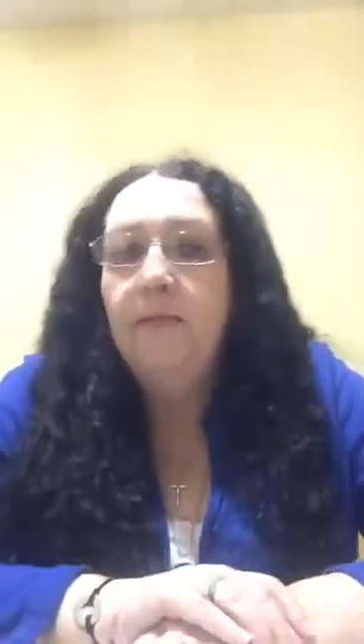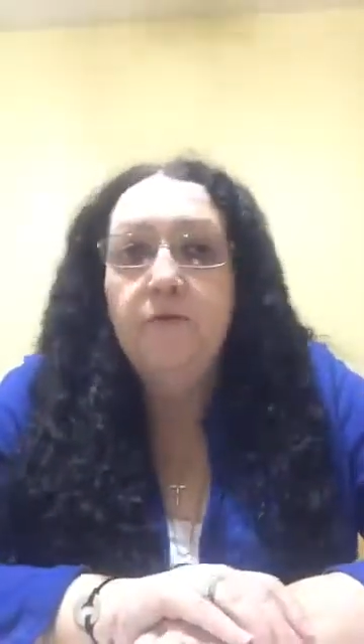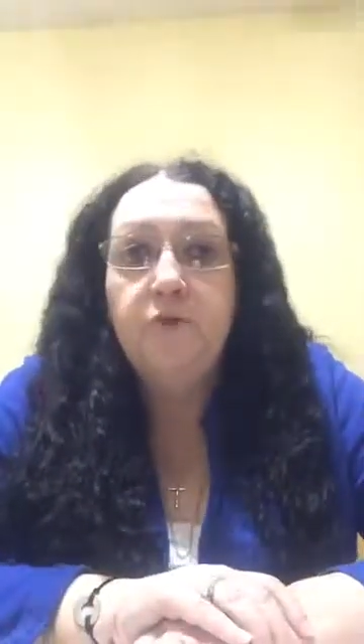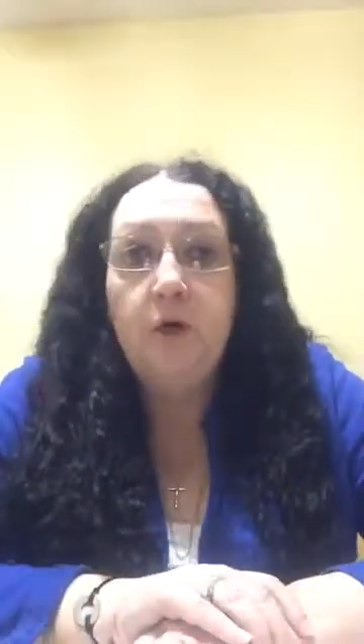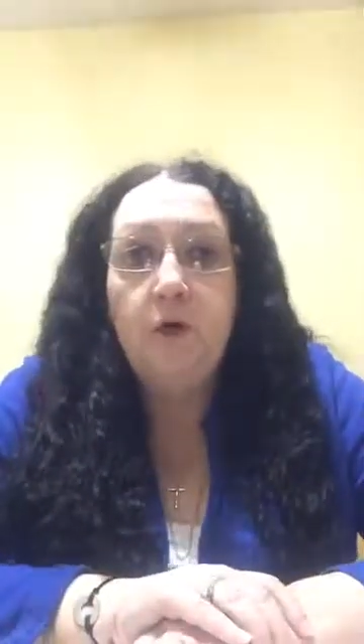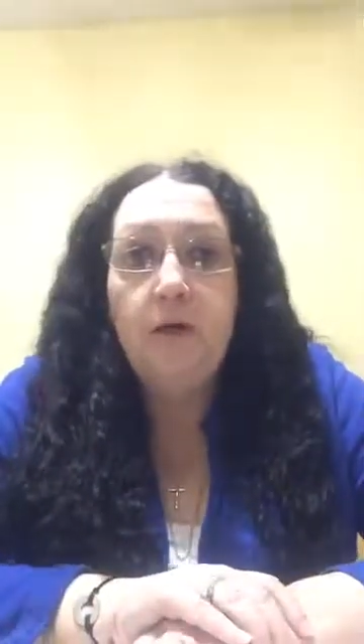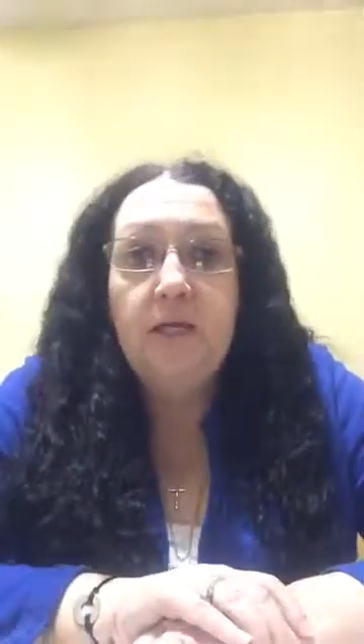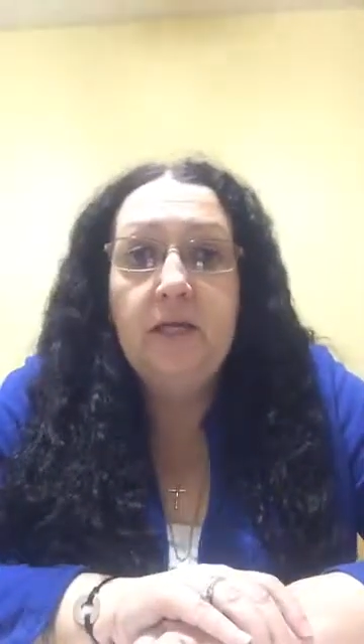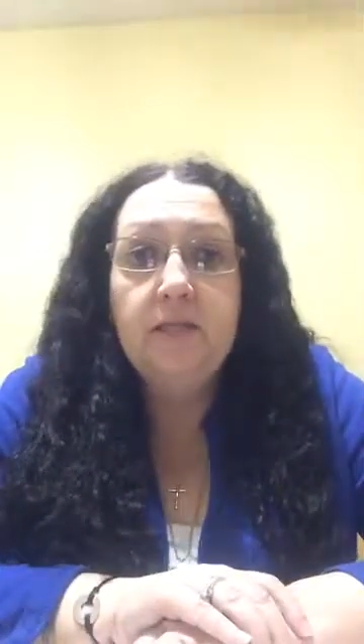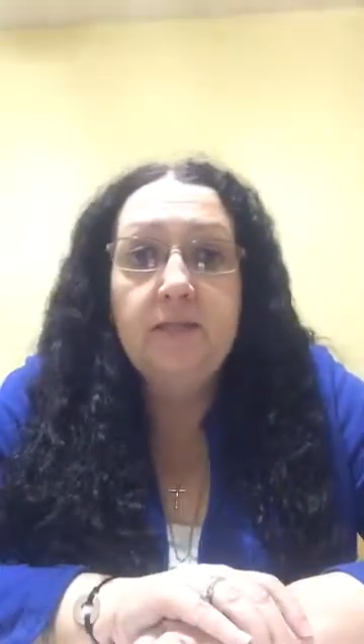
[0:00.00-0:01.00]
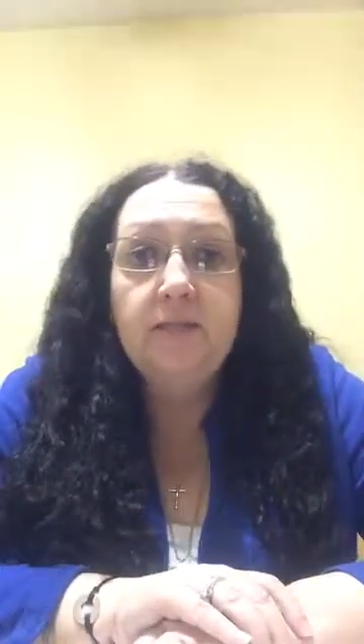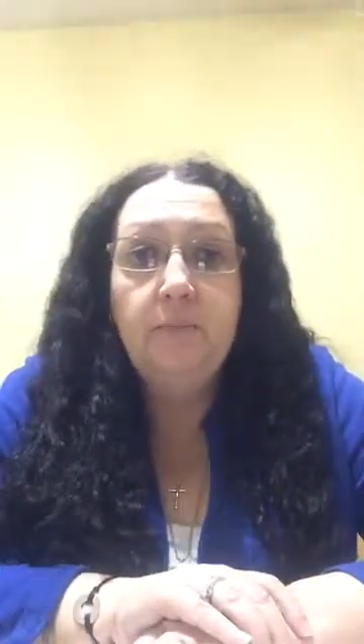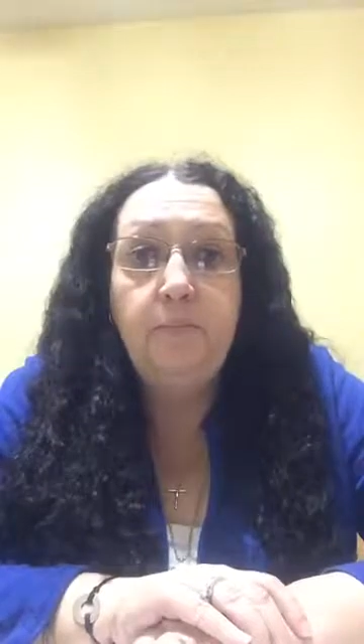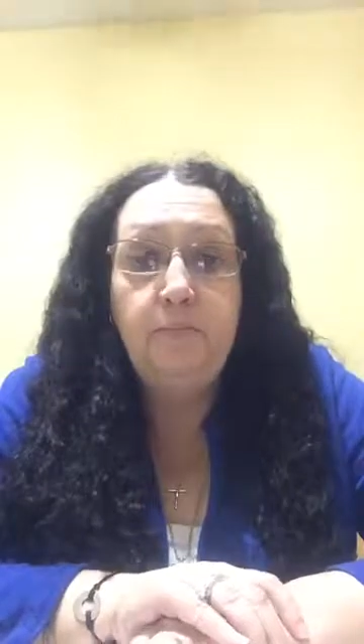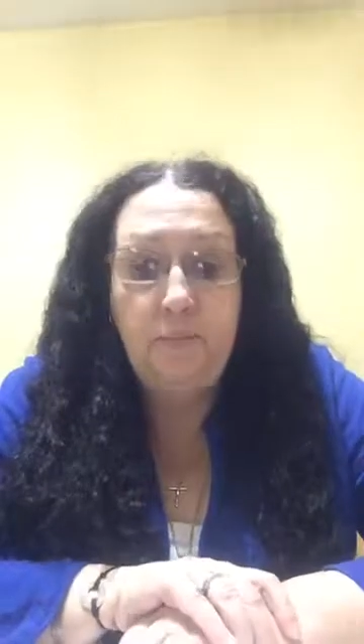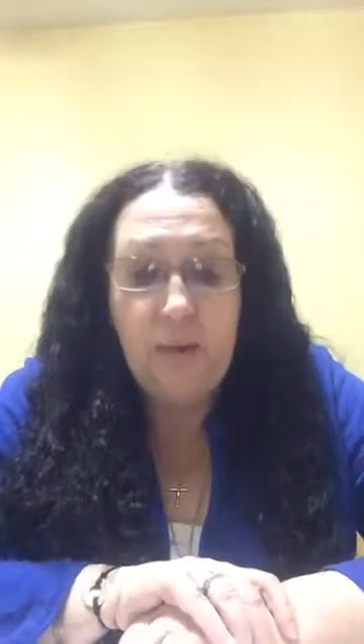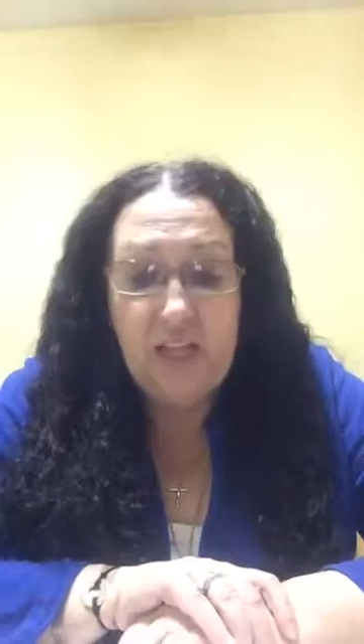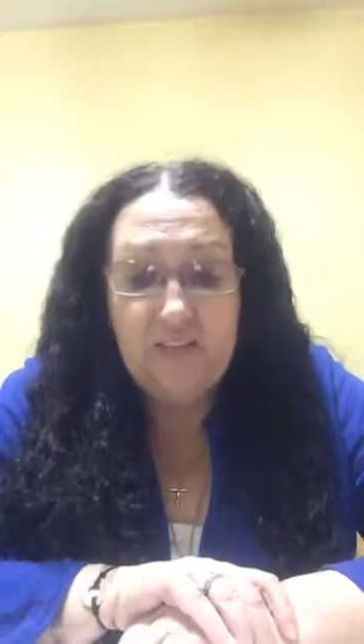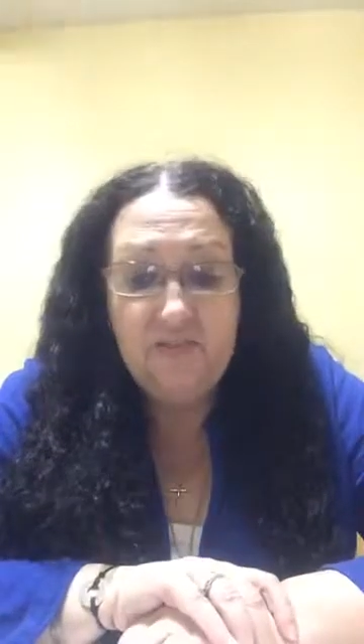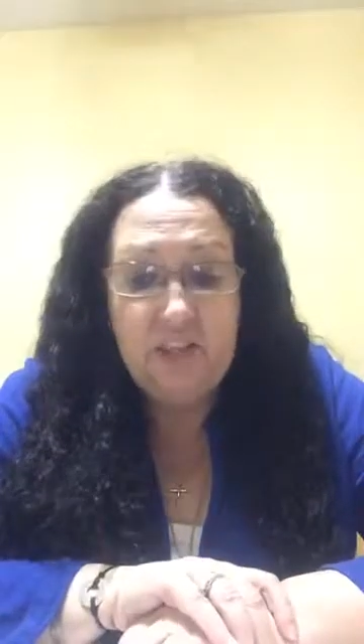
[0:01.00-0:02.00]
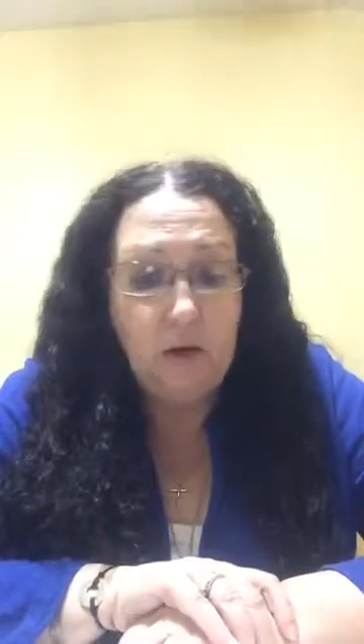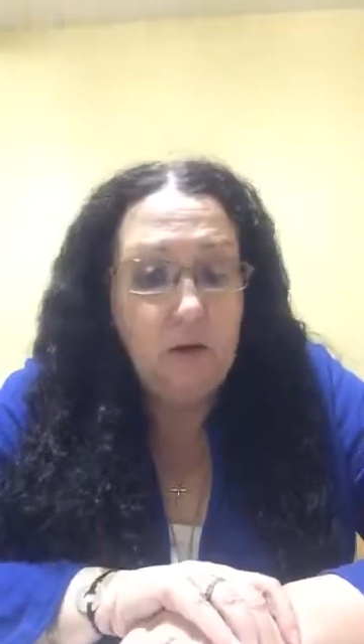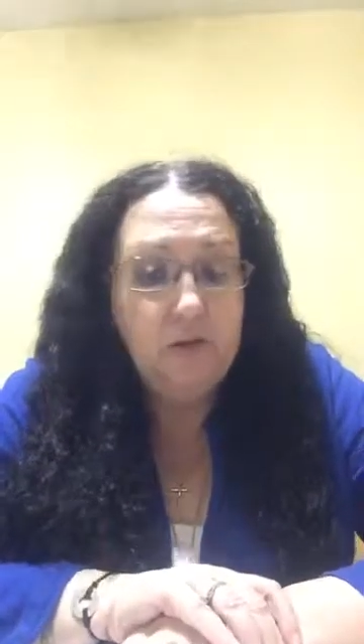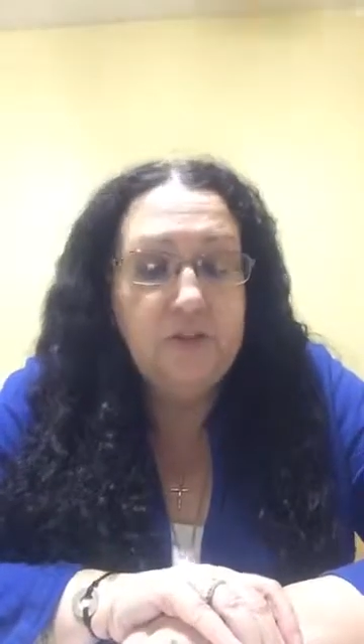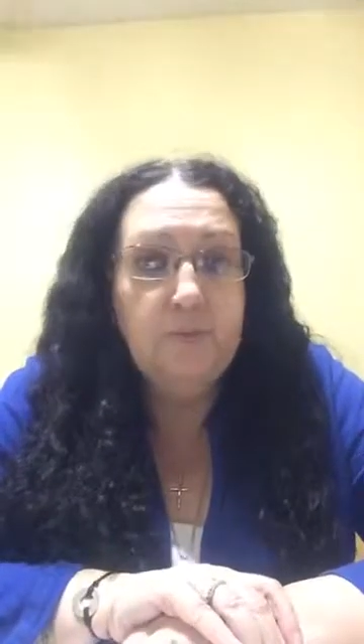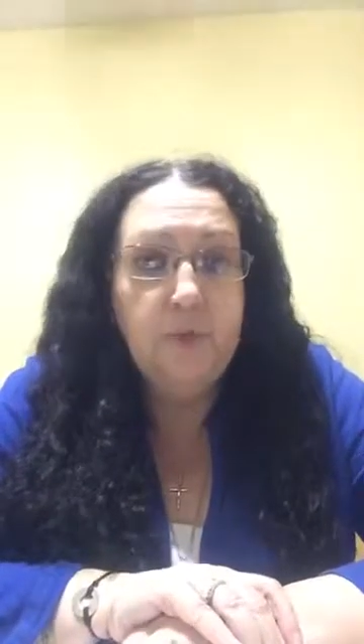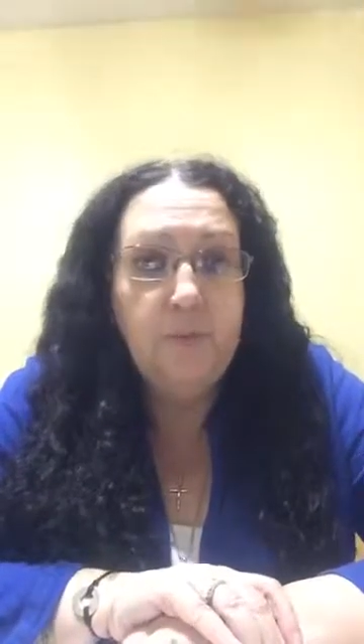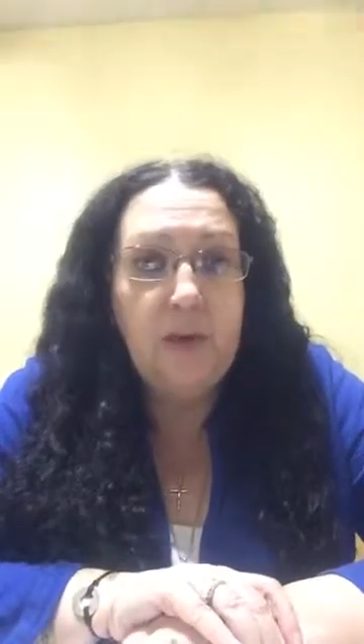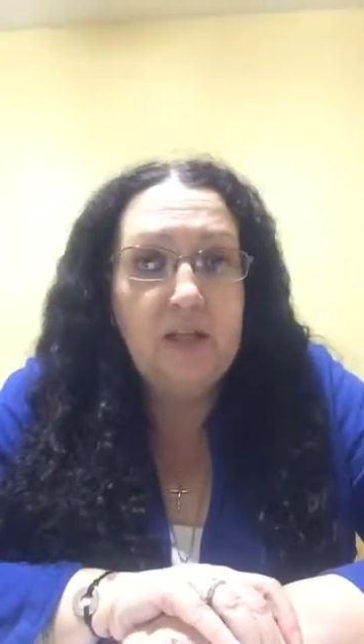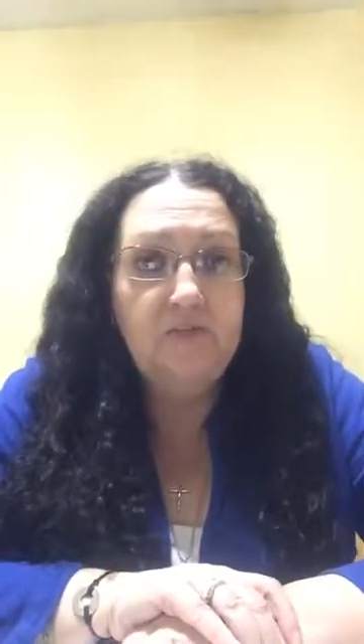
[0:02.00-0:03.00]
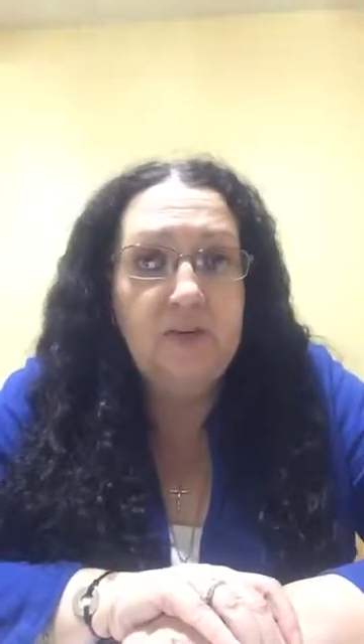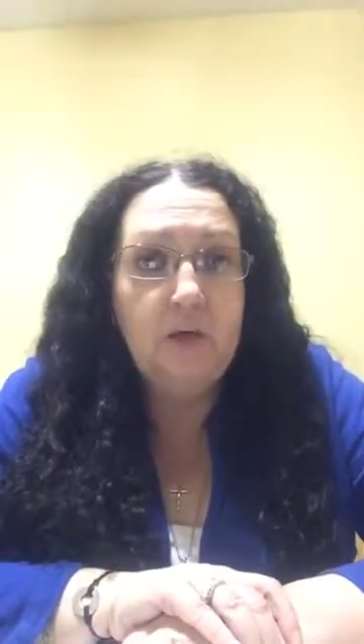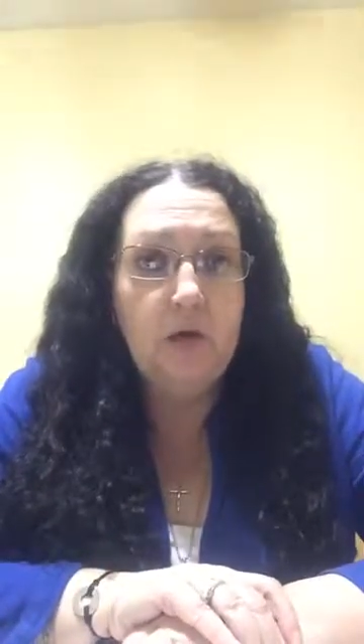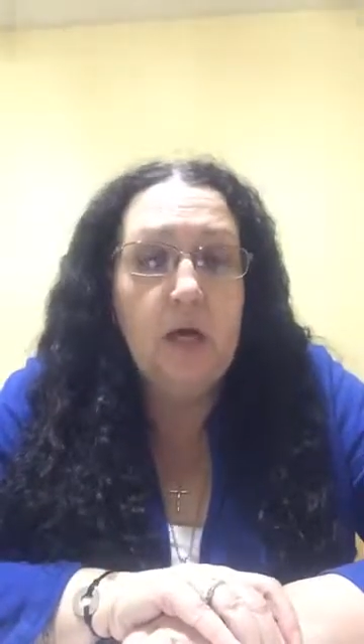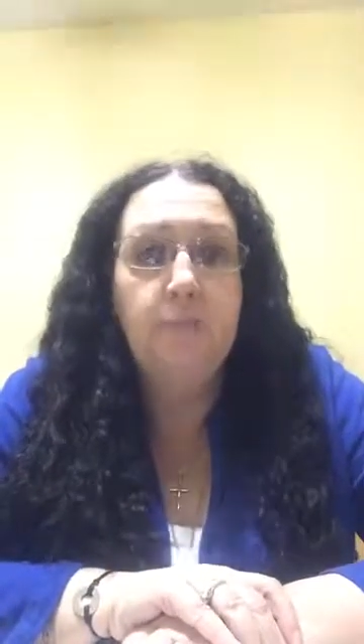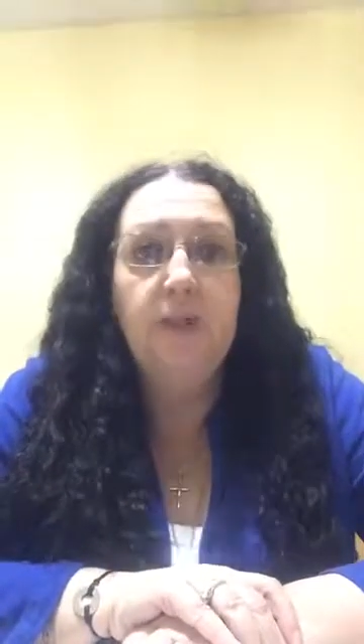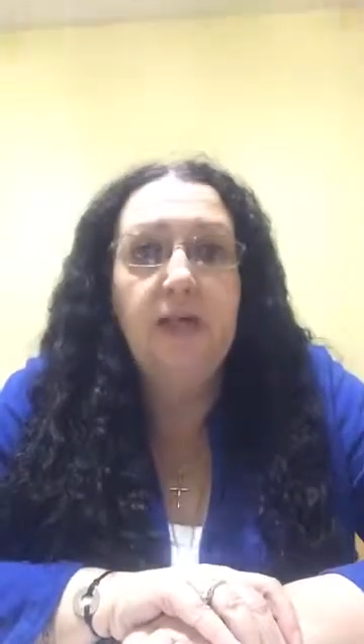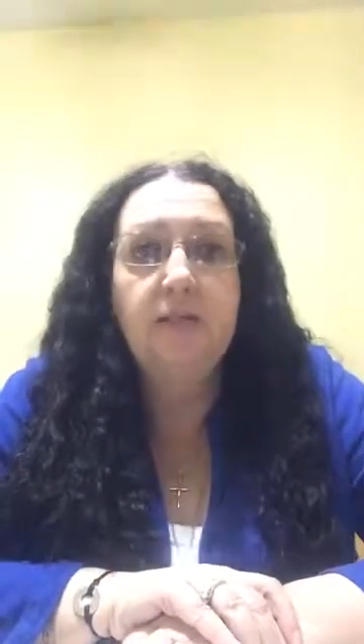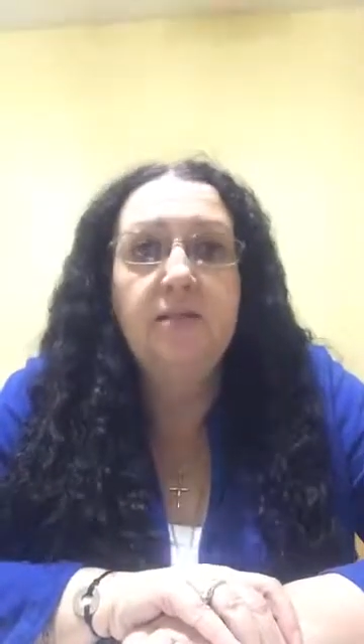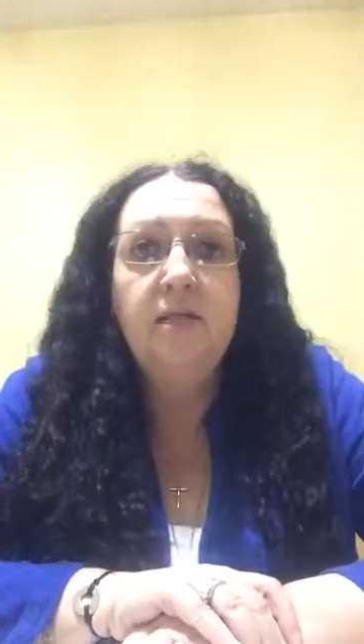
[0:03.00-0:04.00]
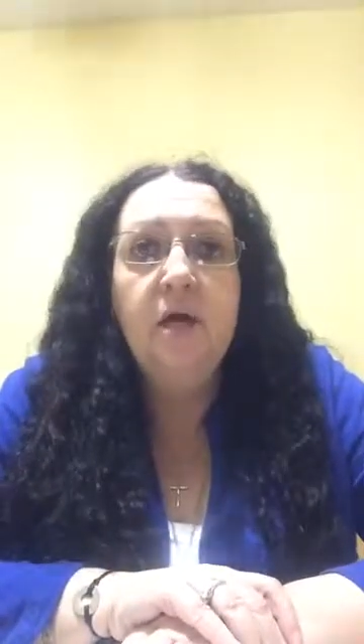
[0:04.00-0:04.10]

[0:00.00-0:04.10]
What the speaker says: sorry, is the polyphenol, Deep Blue Polyphenol Complex.